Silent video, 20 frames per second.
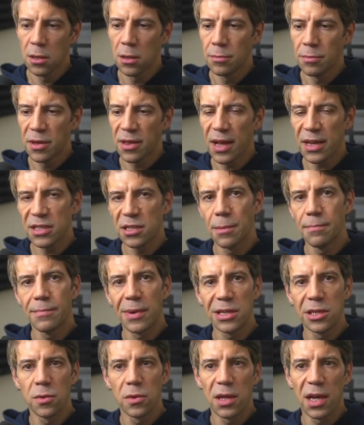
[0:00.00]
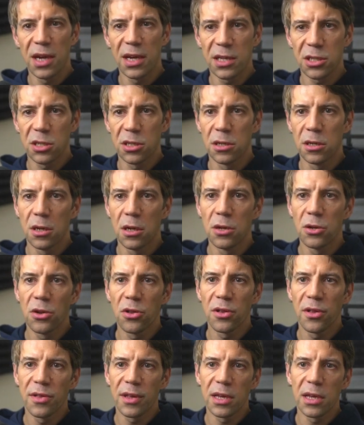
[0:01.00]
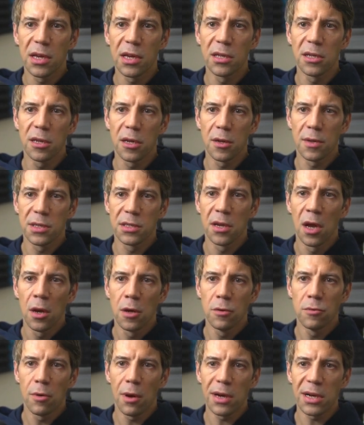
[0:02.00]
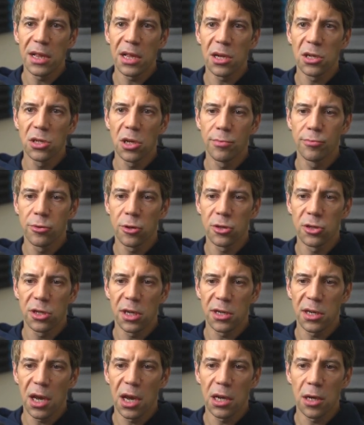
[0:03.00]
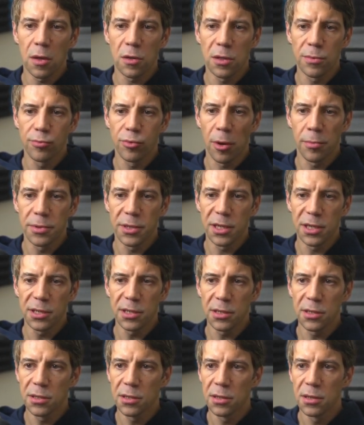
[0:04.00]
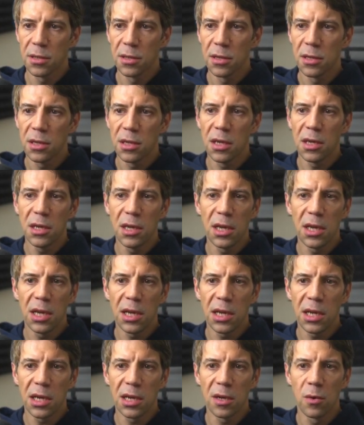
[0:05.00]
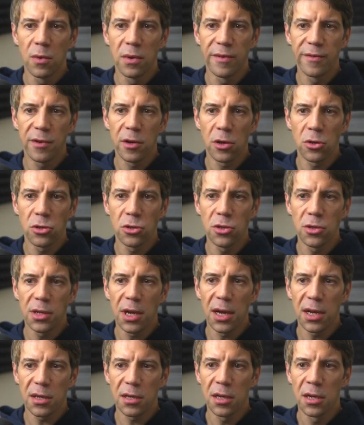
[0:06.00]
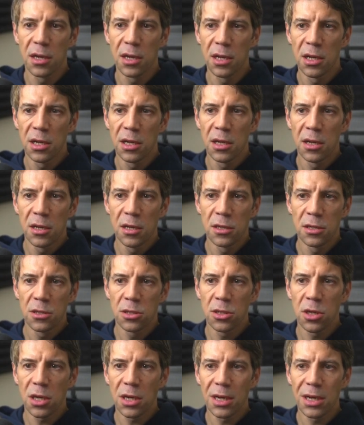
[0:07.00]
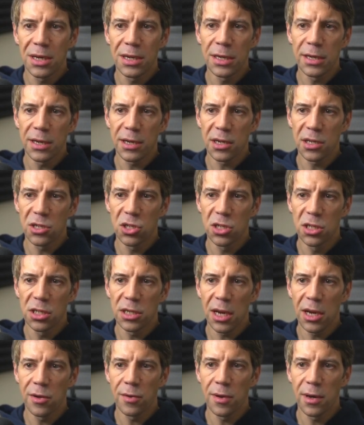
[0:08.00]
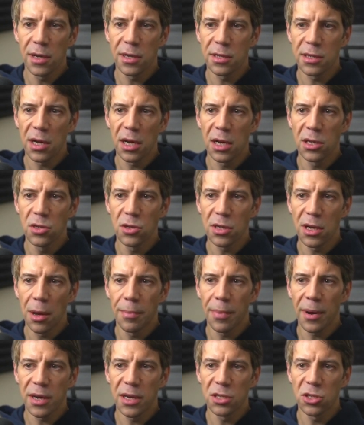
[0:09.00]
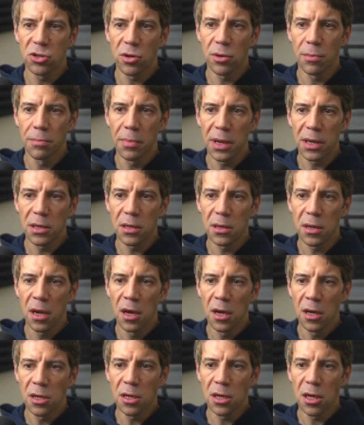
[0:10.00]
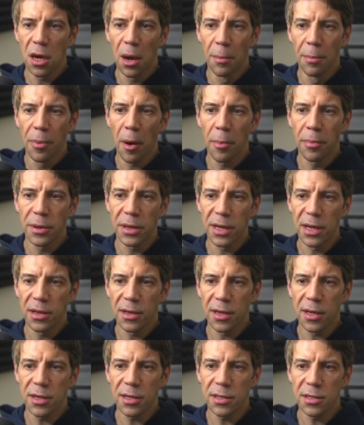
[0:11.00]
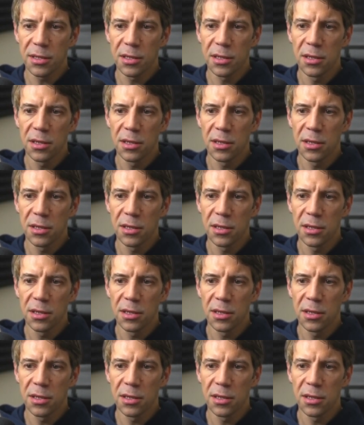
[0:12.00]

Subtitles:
But that's a manual action. Another thing you can do is right click on your project and go to properties. In here, we've got NuGet. So you can click generate a NuGet package during build. You can populate this.